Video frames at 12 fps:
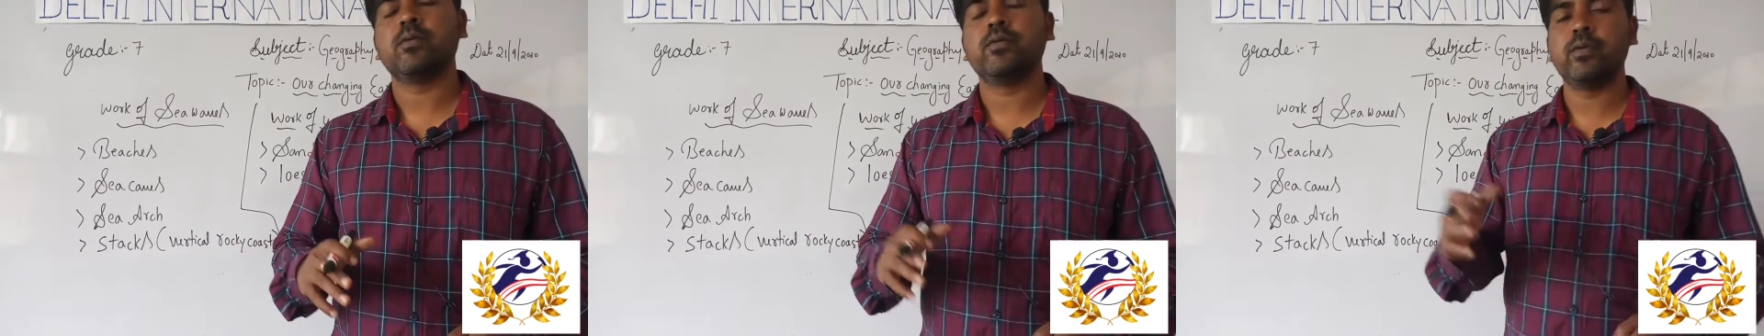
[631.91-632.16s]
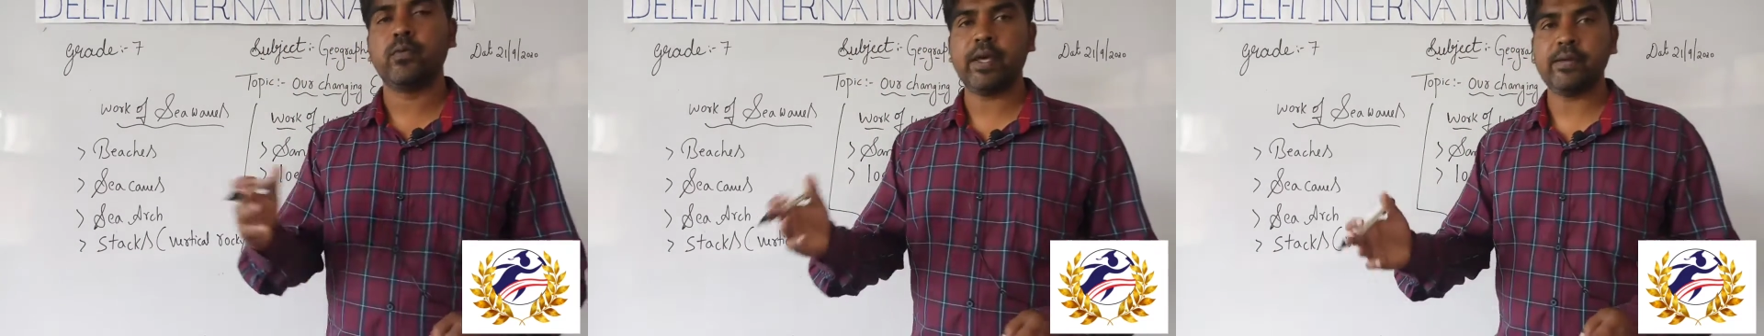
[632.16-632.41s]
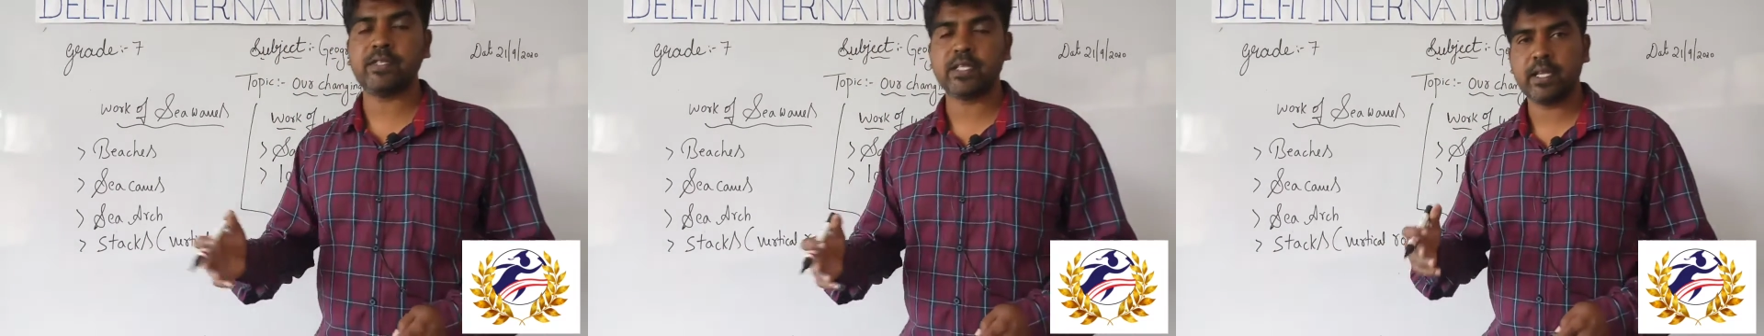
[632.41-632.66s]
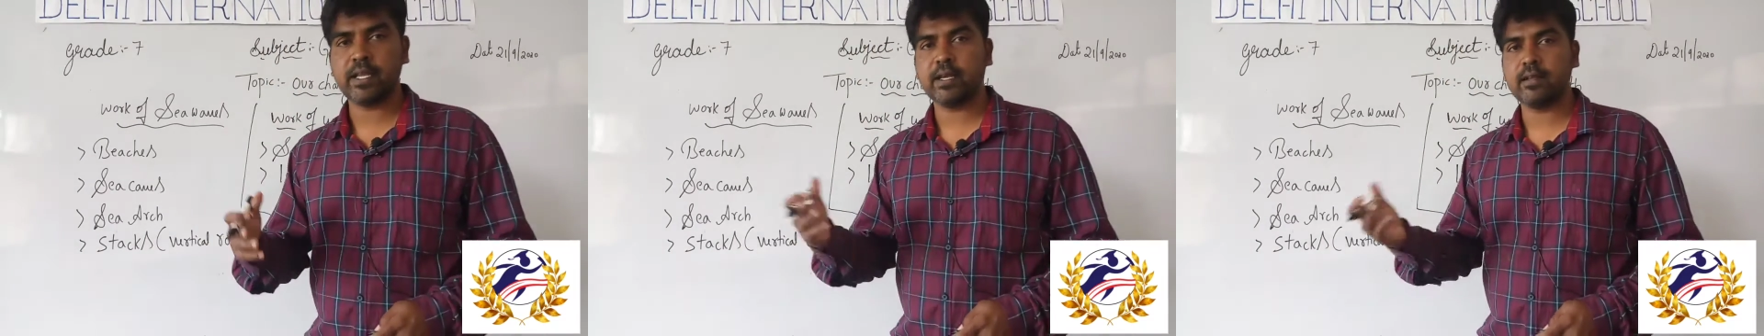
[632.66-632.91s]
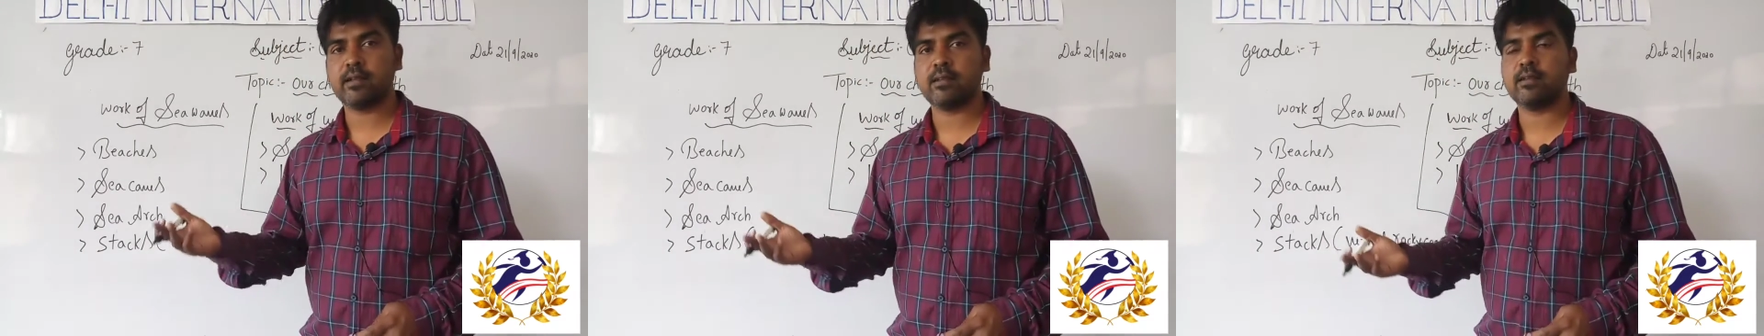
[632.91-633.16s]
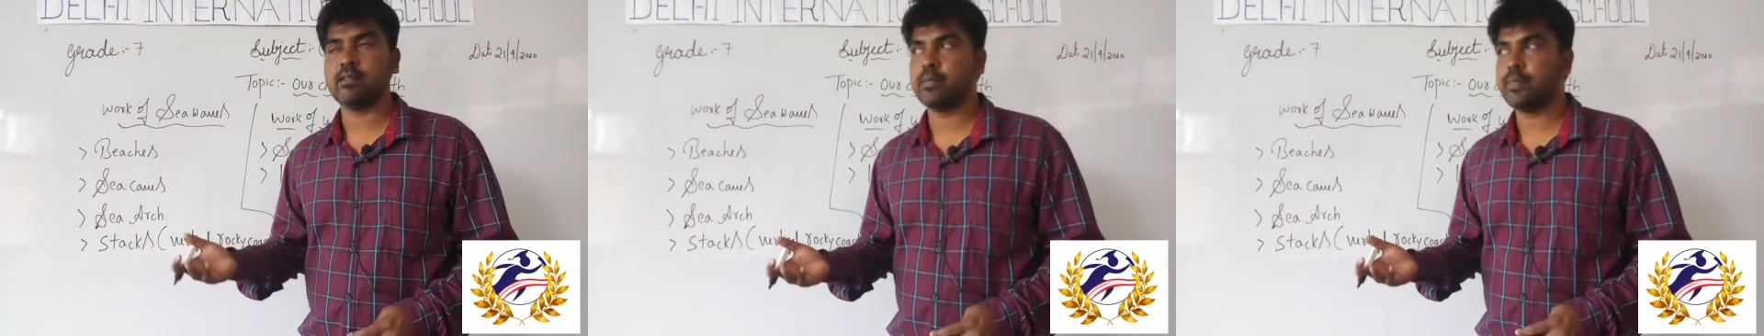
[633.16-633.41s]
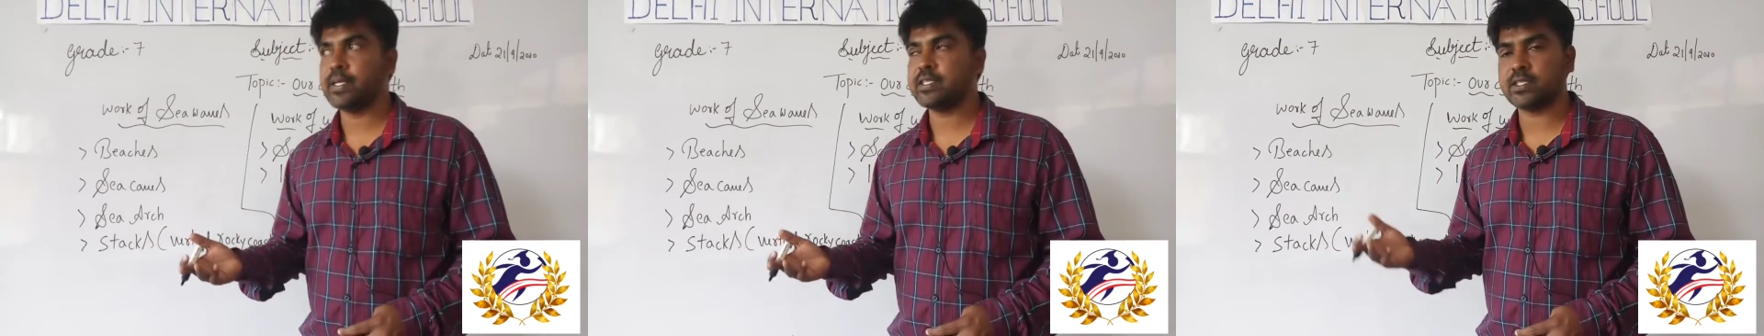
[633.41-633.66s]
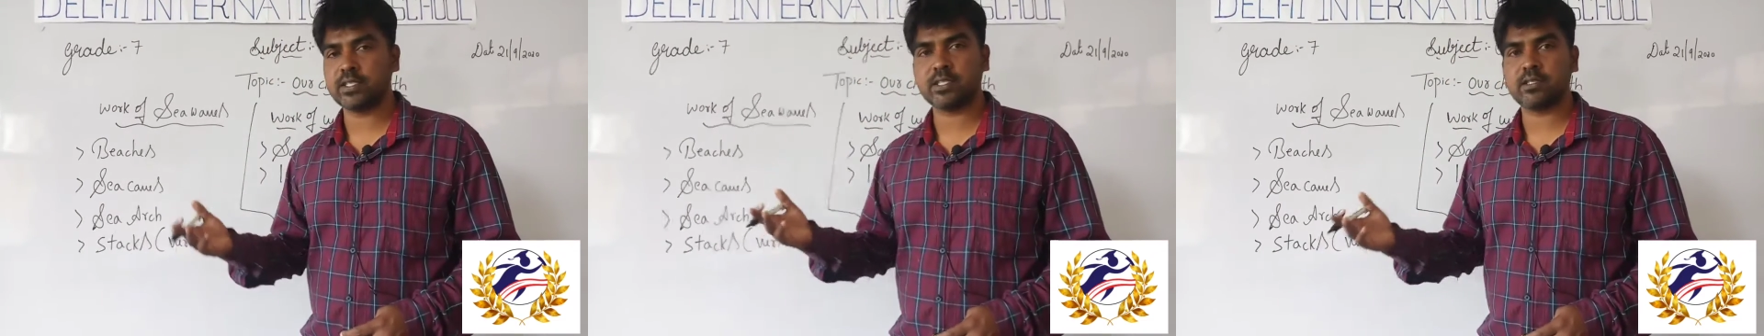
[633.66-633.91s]
waves near the
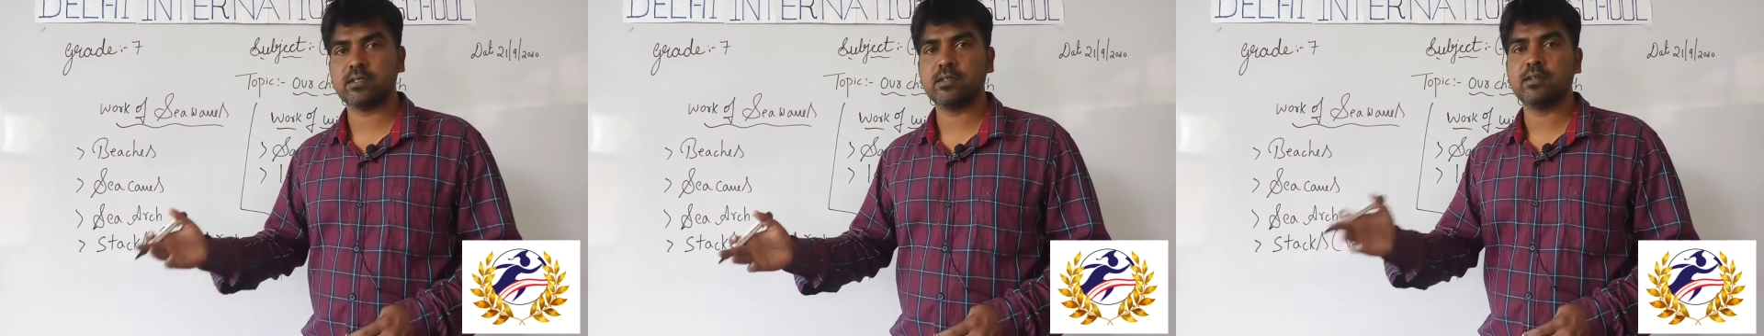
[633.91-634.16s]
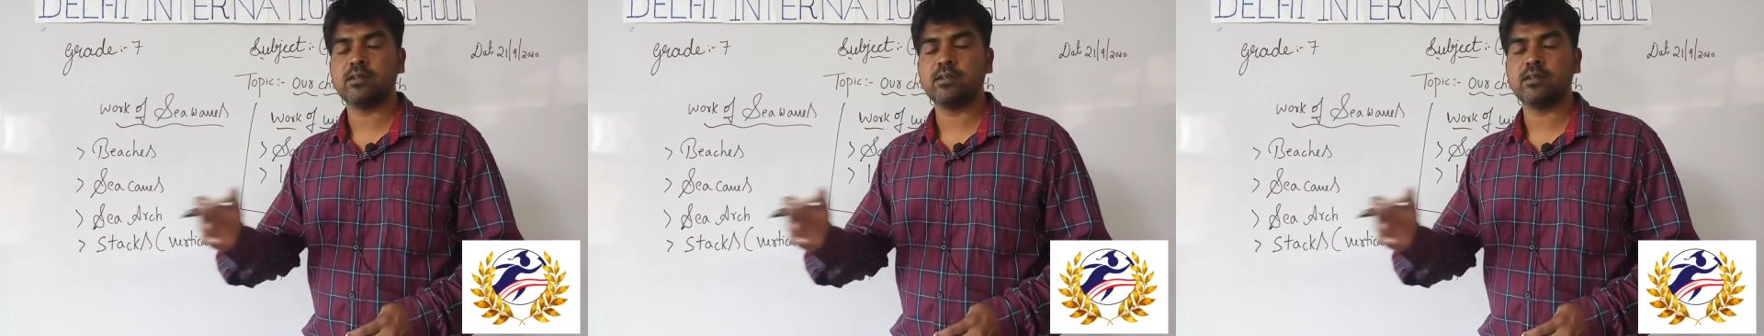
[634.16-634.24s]
beaches